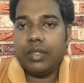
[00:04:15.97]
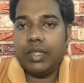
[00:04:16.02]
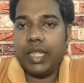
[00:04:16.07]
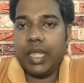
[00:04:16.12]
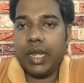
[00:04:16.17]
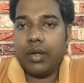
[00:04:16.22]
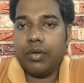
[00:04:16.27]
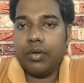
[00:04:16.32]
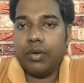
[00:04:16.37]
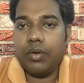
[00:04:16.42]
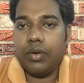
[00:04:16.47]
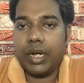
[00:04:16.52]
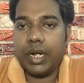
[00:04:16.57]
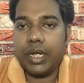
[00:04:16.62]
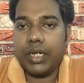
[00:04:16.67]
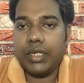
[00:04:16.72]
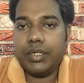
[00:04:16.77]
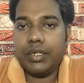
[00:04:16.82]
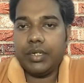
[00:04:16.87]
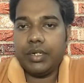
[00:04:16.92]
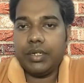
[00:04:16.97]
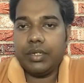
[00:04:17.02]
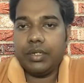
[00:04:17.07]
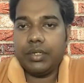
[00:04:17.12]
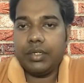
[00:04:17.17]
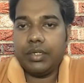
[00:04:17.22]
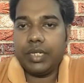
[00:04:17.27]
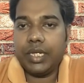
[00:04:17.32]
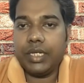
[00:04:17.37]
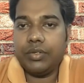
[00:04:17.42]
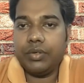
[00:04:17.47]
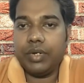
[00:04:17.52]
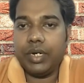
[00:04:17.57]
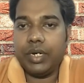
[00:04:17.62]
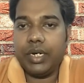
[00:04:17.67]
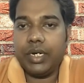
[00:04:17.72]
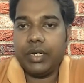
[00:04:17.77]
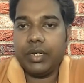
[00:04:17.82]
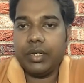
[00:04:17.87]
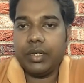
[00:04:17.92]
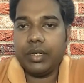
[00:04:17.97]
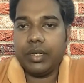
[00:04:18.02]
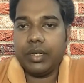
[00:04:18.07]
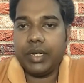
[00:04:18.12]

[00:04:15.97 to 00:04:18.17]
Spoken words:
then contrast, saturate,